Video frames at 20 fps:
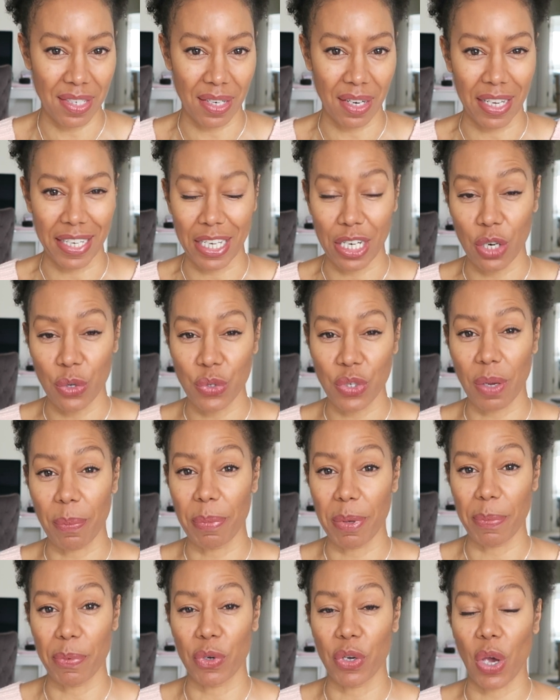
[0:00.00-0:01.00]
Like, I know some
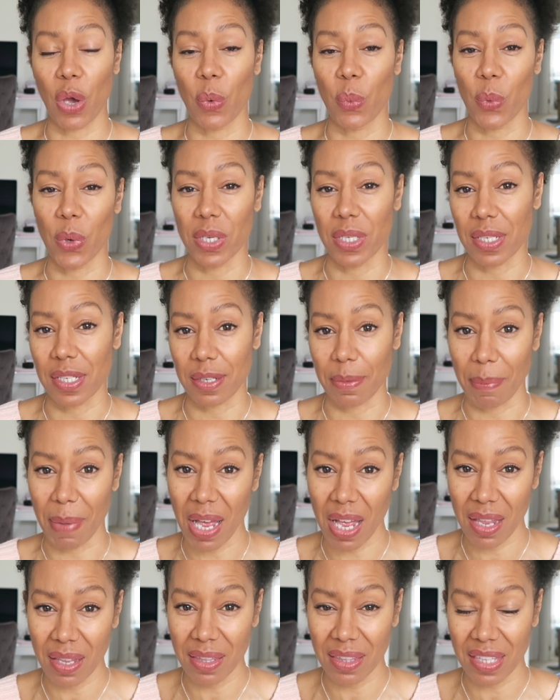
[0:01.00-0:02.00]
people go once a
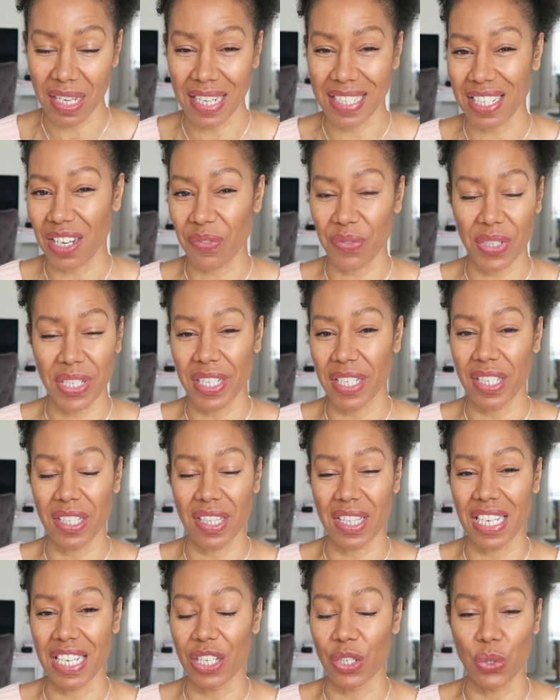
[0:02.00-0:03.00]
month. I definitely
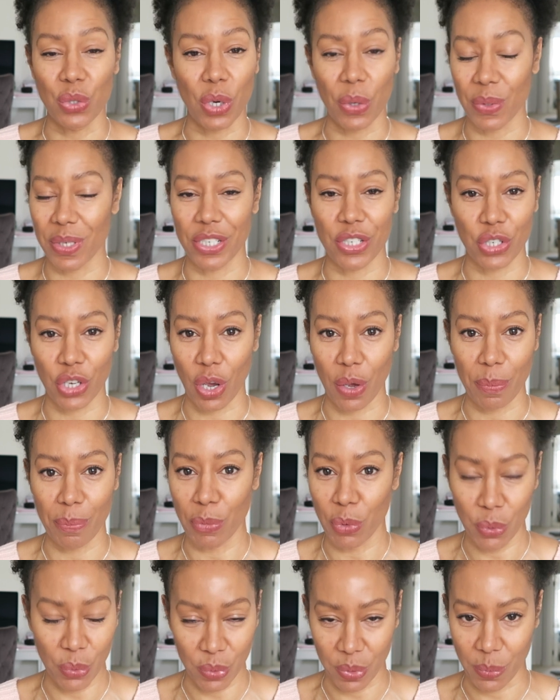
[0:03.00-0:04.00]
think you don't need to go
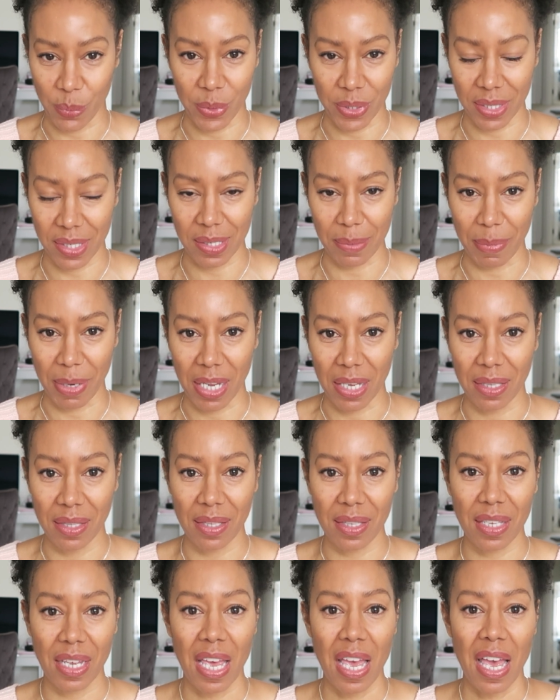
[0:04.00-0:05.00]
more than once a month.